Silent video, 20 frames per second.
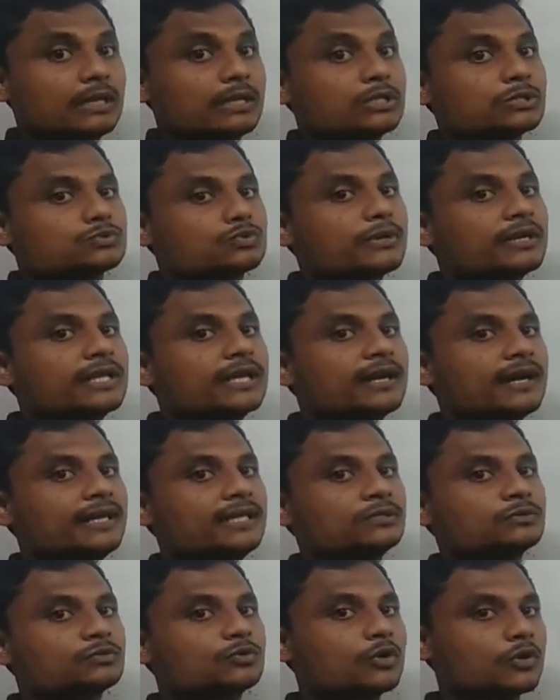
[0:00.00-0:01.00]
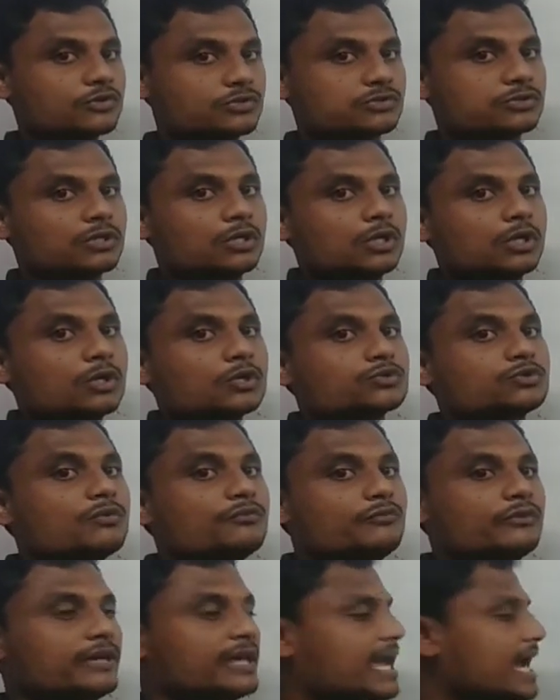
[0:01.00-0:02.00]
So regarding those,
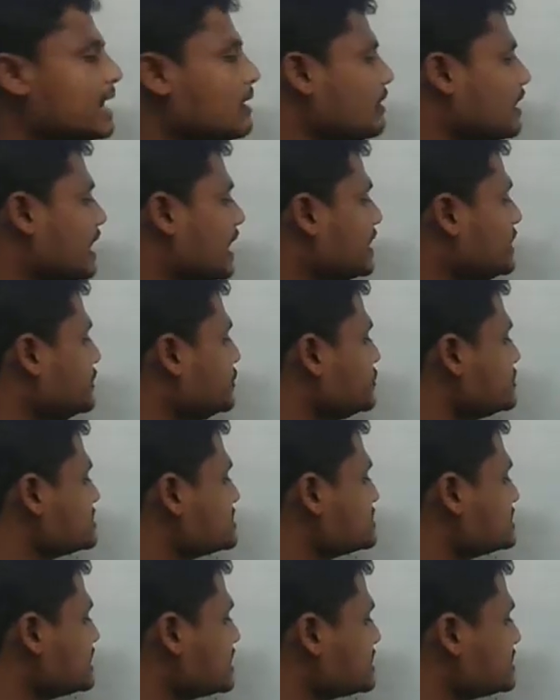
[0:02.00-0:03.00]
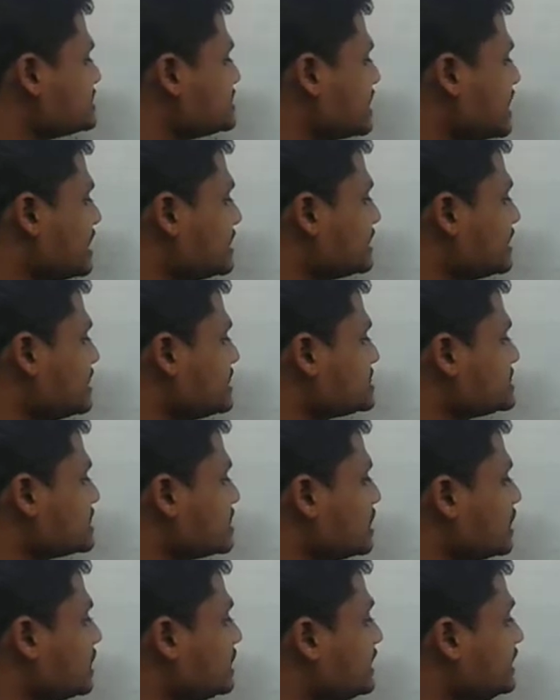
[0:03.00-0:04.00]
so we have IUCN status,
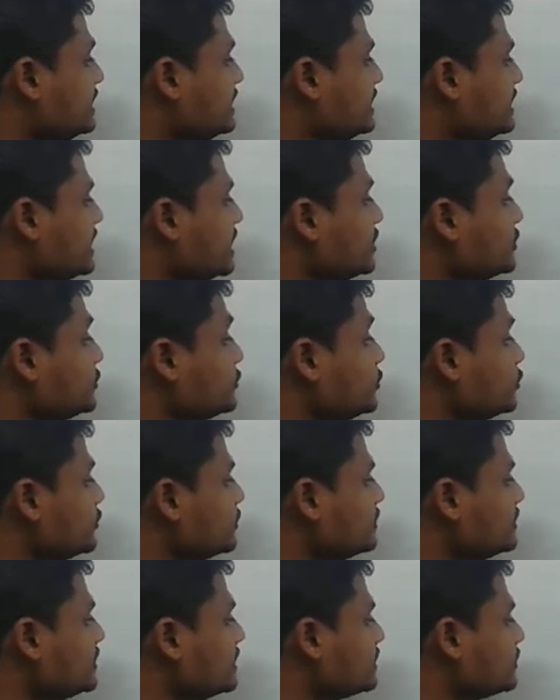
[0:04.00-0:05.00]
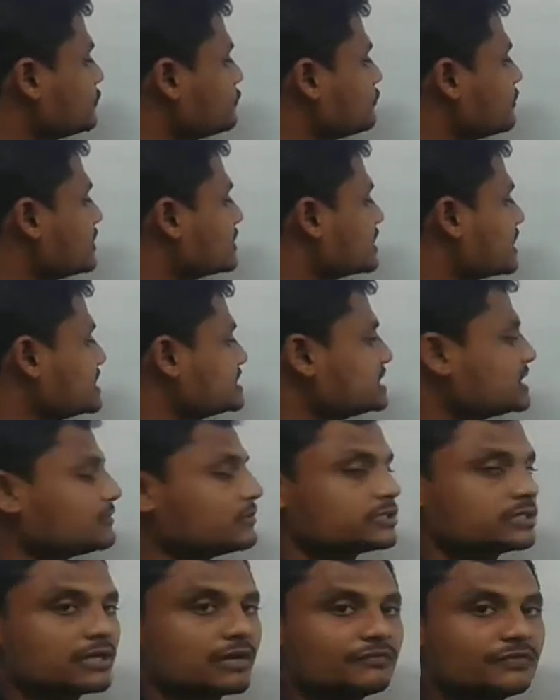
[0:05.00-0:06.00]
Indian Union for
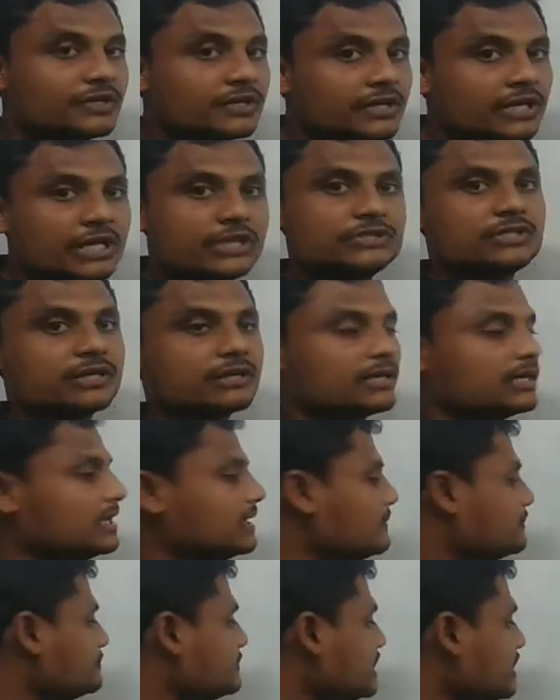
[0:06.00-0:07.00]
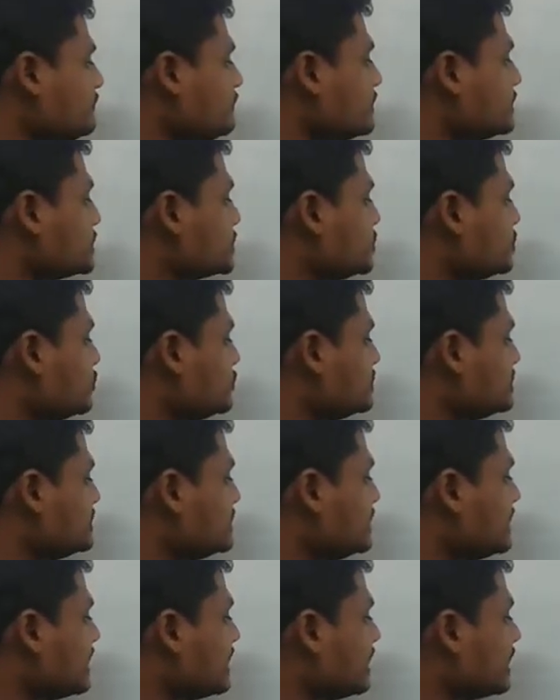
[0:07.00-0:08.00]
Conservation of the Nature. They will give
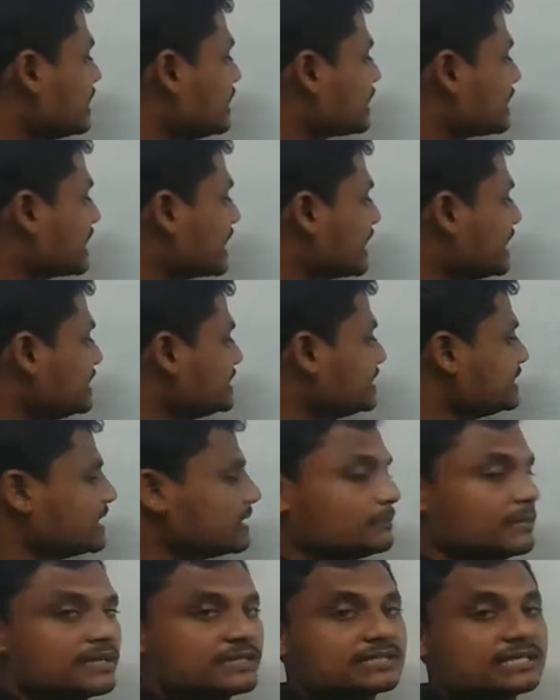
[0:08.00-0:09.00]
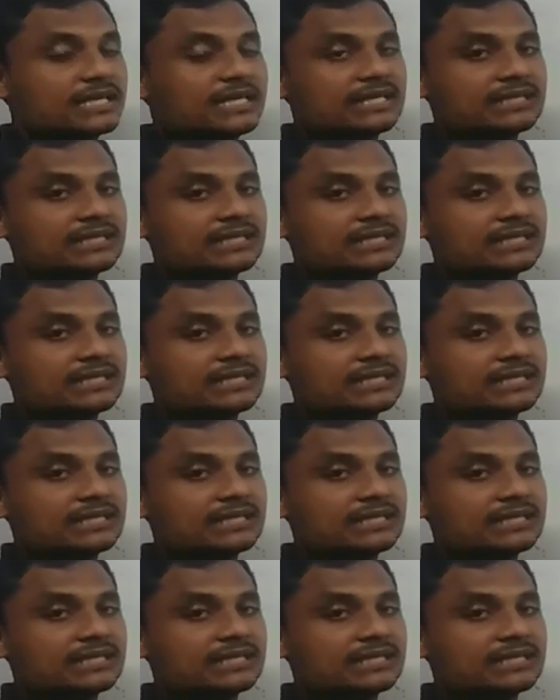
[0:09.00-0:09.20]
the criteria, means